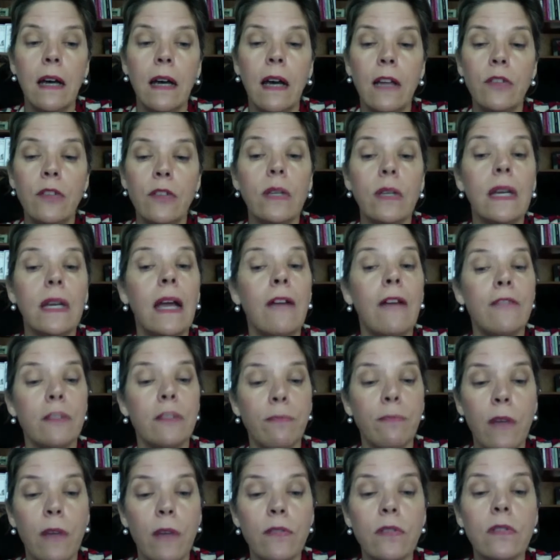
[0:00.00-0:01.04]
You can have
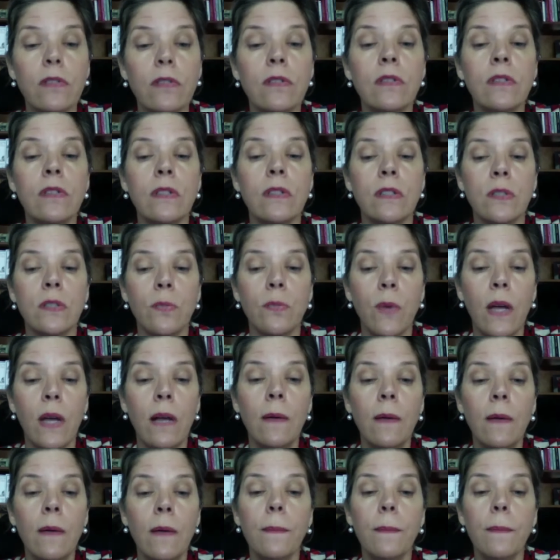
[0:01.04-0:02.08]
sponsors as
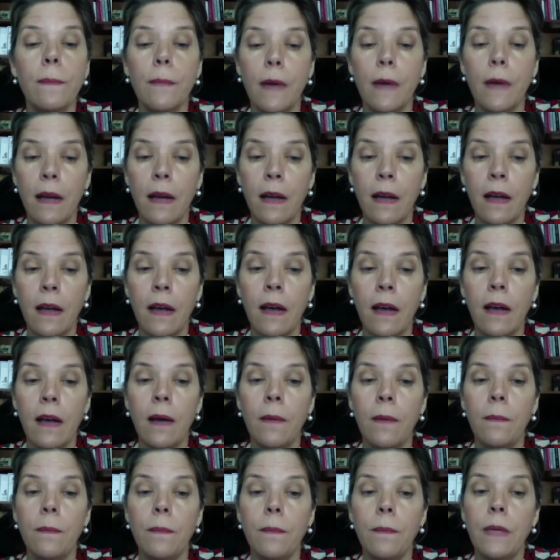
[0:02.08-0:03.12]
well.
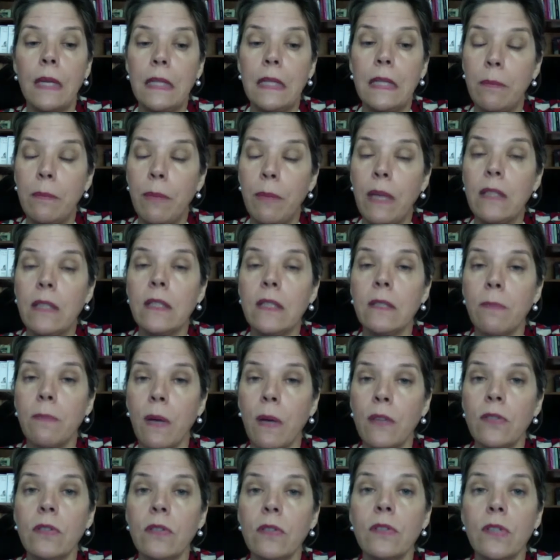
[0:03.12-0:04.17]
It depends.
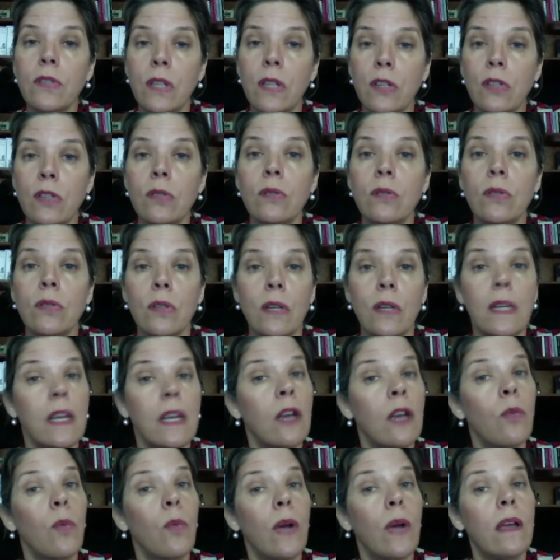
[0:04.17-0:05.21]
Sponsors are usually
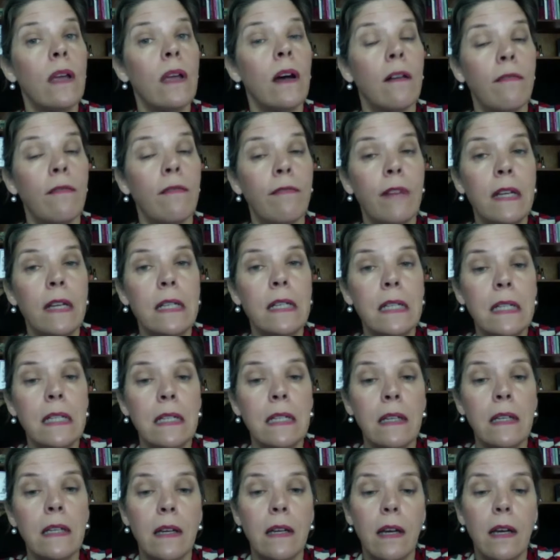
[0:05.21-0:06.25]
a way of
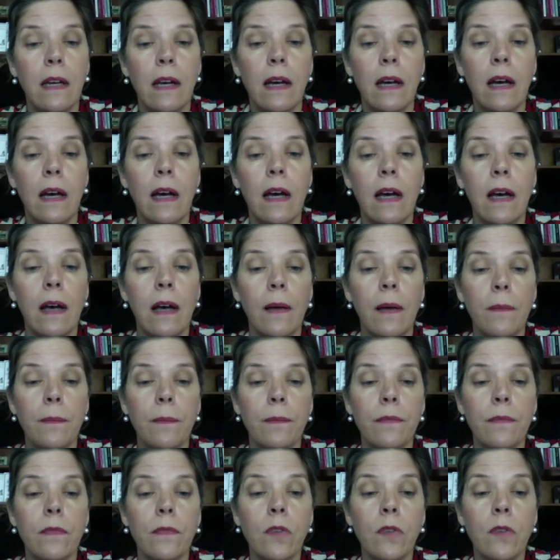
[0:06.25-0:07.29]
funding
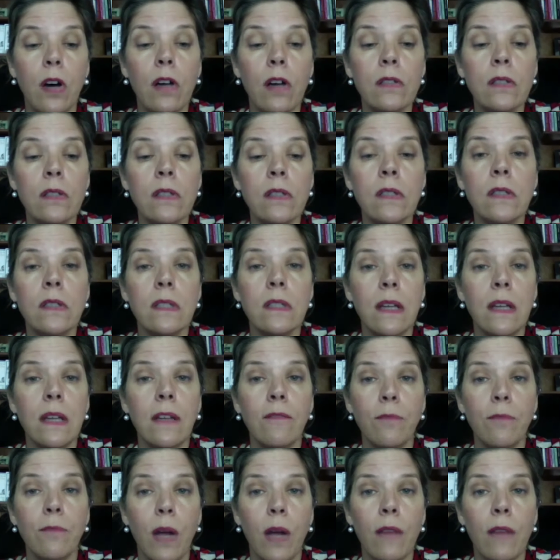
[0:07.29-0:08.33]
causes and
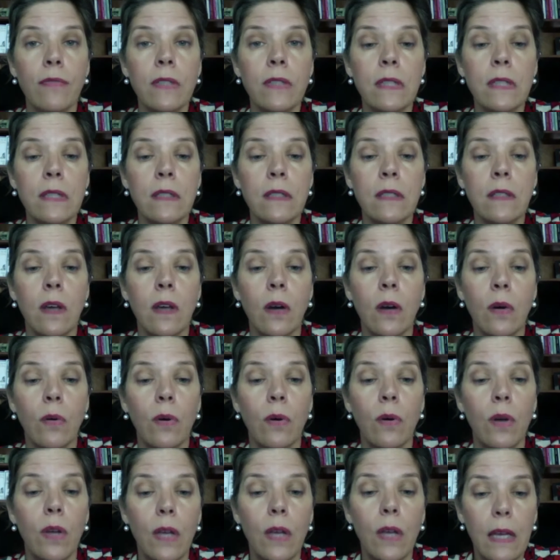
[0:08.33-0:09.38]
nonprofits.
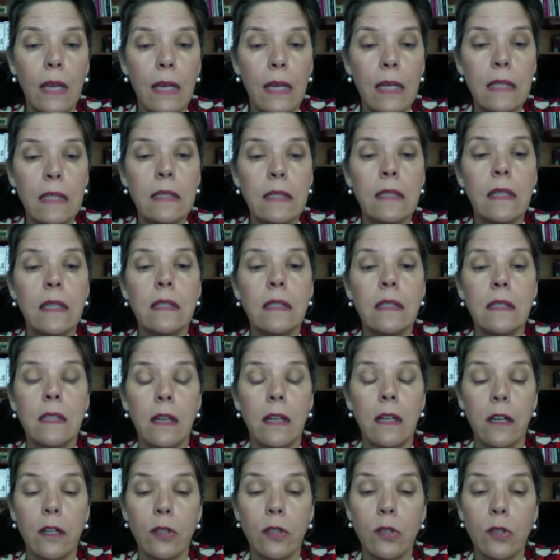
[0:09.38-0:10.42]
So it's a
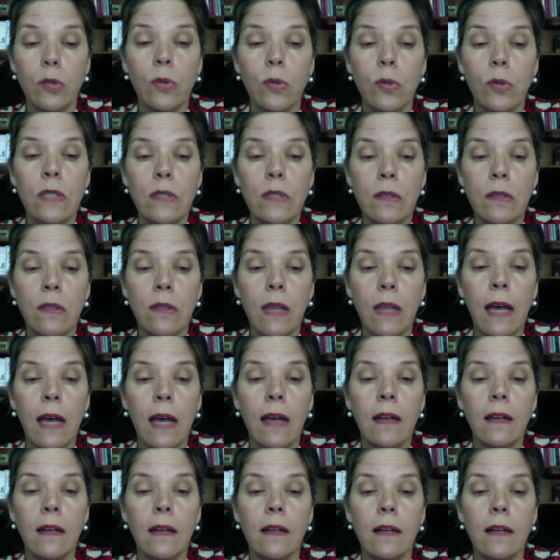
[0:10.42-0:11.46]
little twist to that.